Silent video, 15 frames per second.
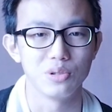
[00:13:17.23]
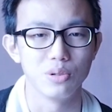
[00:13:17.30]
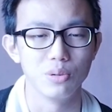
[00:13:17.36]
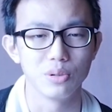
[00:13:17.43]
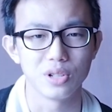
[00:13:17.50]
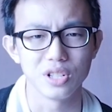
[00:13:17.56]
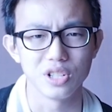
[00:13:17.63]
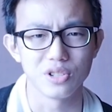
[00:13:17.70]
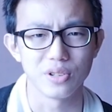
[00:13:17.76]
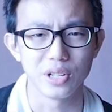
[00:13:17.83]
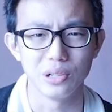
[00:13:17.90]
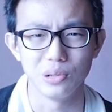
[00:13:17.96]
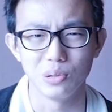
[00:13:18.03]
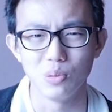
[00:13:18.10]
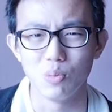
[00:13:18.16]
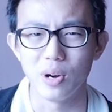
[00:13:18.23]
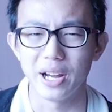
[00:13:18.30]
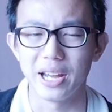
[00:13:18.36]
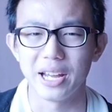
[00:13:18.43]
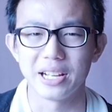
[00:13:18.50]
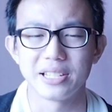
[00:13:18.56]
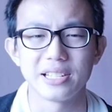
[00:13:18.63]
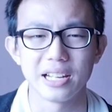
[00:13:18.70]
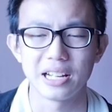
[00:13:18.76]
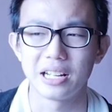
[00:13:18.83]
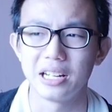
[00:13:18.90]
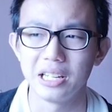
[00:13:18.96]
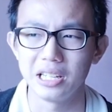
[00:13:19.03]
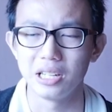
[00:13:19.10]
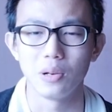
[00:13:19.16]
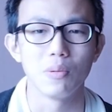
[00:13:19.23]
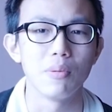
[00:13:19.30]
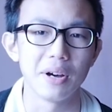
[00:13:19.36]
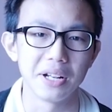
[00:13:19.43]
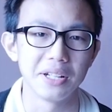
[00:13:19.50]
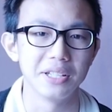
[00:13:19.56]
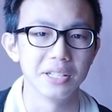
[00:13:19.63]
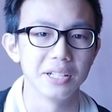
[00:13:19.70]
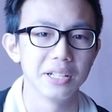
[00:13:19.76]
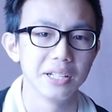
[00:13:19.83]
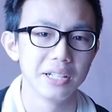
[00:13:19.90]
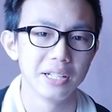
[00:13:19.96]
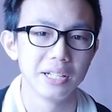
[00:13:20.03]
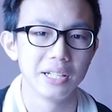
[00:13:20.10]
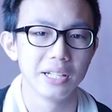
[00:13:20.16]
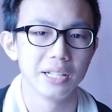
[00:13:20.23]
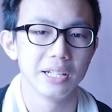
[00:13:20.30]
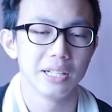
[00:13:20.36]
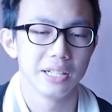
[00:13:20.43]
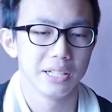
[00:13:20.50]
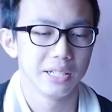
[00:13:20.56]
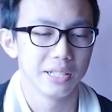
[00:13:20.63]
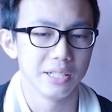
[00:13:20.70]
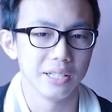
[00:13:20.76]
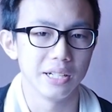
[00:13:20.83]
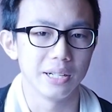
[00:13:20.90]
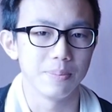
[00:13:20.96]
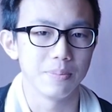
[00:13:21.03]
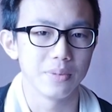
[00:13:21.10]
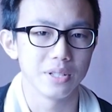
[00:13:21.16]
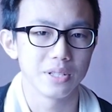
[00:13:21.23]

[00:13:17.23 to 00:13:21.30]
Lucas is trying to do what exactly he wanted. Yeah.